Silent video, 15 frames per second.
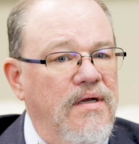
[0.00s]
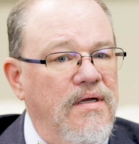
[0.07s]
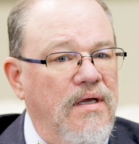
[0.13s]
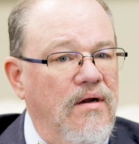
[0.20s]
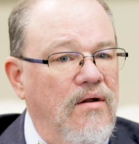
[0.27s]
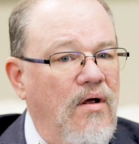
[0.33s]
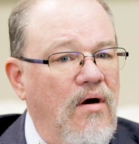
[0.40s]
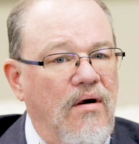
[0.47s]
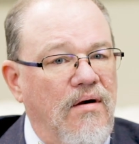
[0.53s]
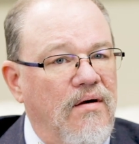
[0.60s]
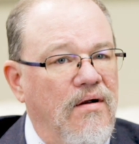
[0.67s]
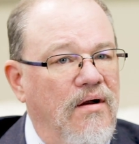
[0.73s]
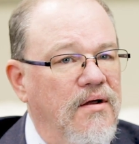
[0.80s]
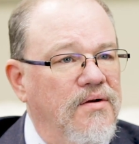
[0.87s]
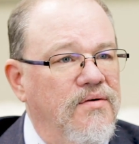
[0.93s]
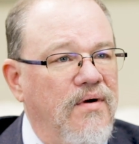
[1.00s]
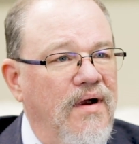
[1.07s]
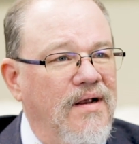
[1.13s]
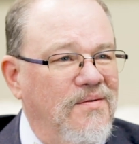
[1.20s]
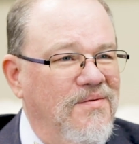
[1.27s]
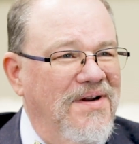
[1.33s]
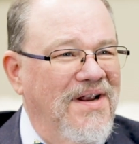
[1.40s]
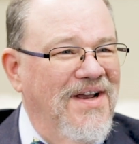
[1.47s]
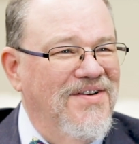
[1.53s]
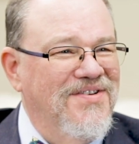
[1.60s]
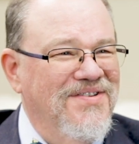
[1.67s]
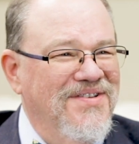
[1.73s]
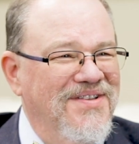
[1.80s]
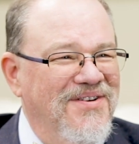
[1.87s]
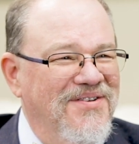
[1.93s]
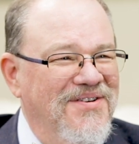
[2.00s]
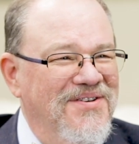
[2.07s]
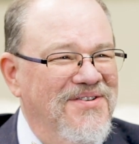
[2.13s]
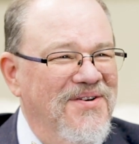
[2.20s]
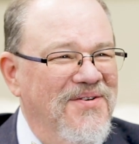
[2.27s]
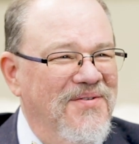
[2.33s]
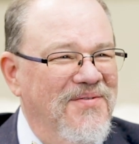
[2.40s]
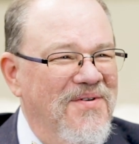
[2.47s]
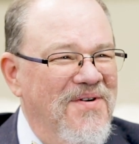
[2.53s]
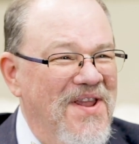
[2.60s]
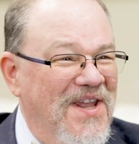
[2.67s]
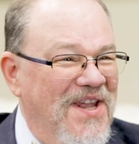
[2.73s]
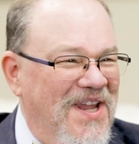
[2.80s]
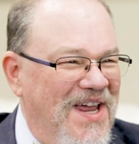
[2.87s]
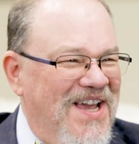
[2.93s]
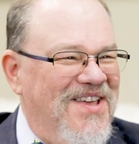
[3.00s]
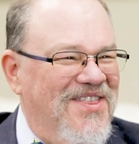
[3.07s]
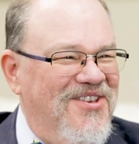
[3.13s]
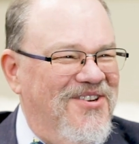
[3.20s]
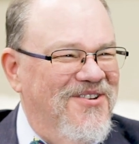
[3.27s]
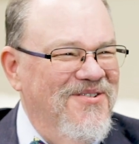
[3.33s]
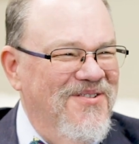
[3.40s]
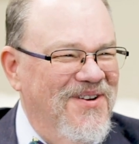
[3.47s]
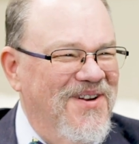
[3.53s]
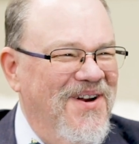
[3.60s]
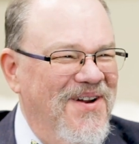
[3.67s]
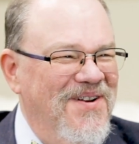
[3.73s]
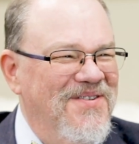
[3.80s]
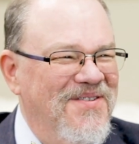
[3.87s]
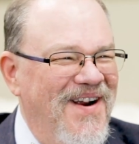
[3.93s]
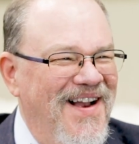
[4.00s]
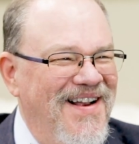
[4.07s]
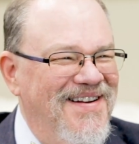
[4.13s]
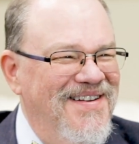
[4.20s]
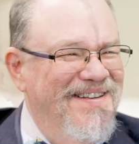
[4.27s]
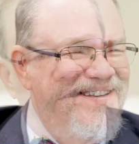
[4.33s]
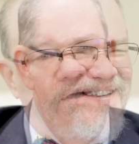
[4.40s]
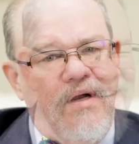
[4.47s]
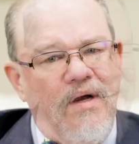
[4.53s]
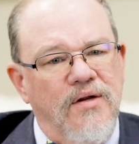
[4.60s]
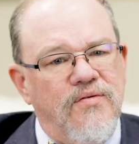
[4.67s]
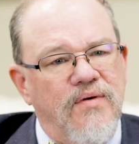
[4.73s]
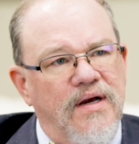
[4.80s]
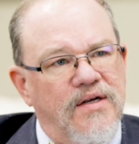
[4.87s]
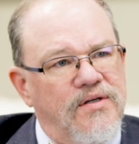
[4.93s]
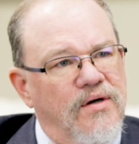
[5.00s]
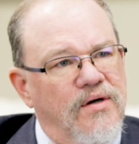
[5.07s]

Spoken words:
get a longer contract when actually there is no length to the contract. The contracts